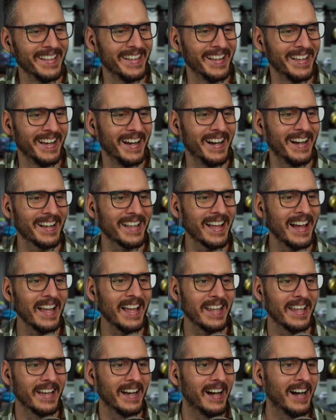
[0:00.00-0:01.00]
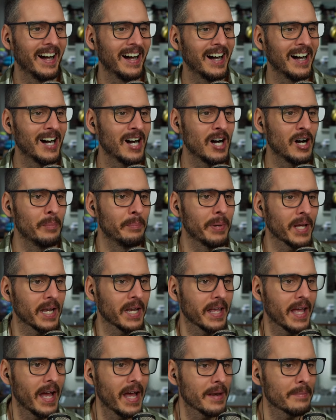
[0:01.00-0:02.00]
Uh, Kai, uh, but I
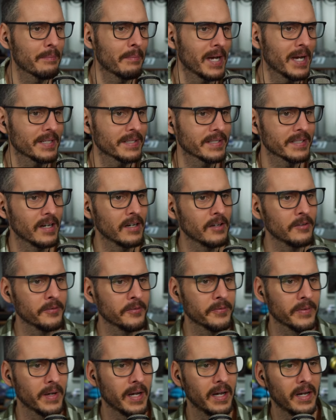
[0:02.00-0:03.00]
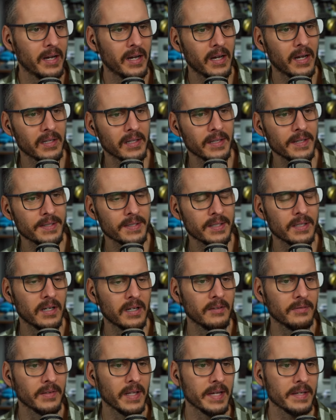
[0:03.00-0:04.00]
got myself a list
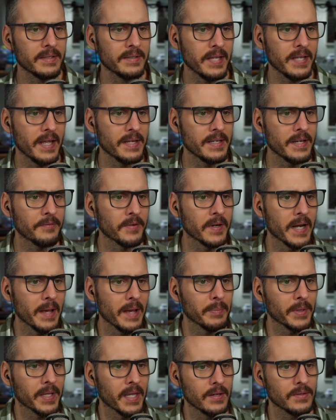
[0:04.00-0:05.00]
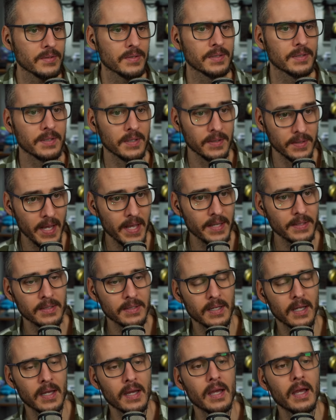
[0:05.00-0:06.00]
of like 10 different applications to test
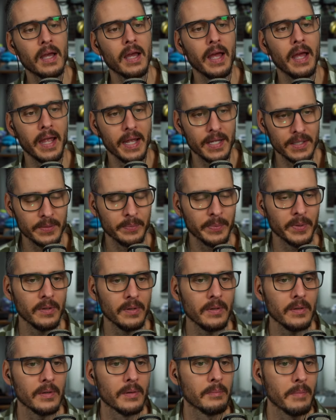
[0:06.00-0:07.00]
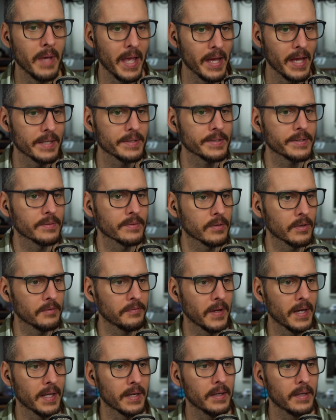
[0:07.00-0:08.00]
Ansible, MAAS,
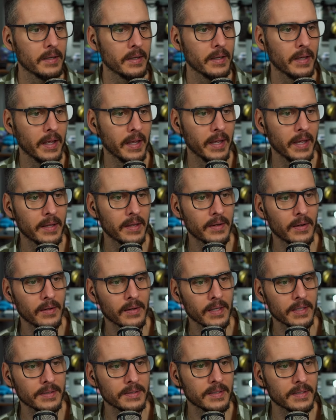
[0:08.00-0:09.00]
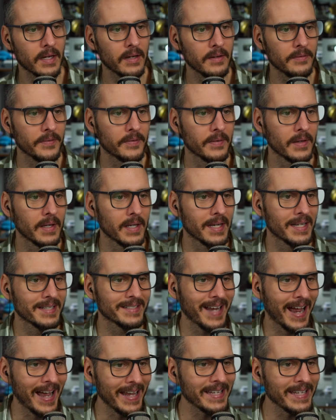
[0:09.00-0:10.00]
Grafana, and all that stuff.
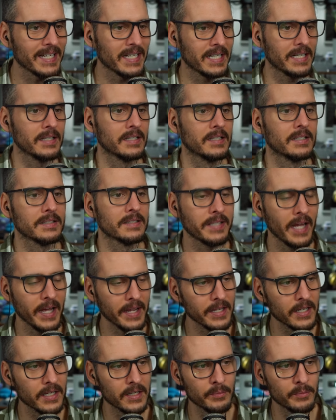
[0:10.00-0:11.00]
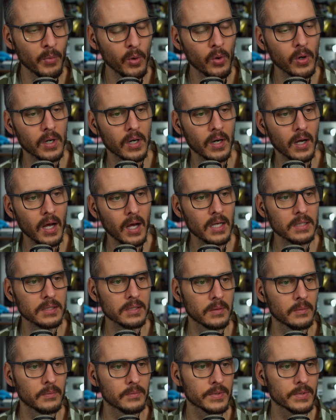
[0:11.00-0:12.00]
Taiga, Taiga, and more.
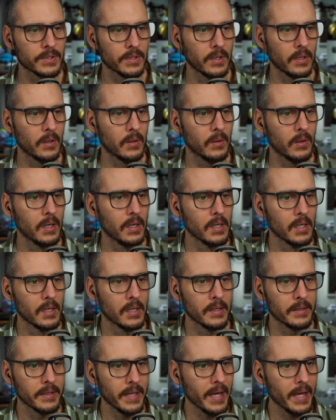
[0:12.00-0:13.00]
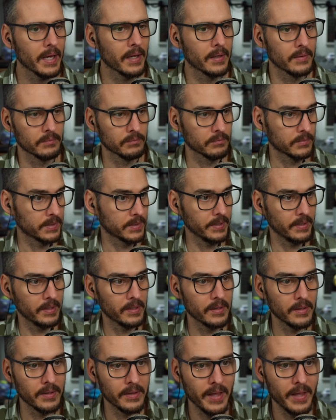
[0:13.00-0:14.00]
Awesome. So, yeah, uh,
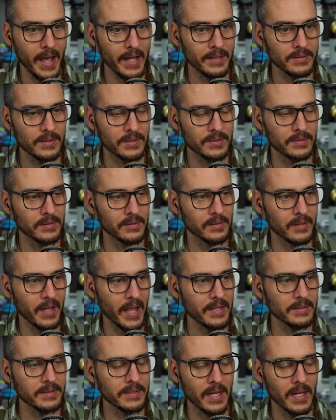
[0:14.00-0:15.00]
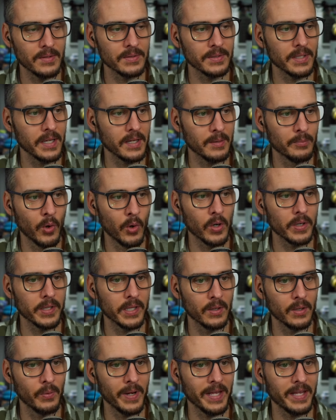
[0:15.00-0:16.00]
that's that sounds like more than
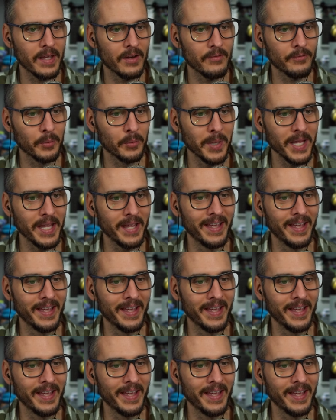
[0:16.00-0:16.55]
a weekend for me.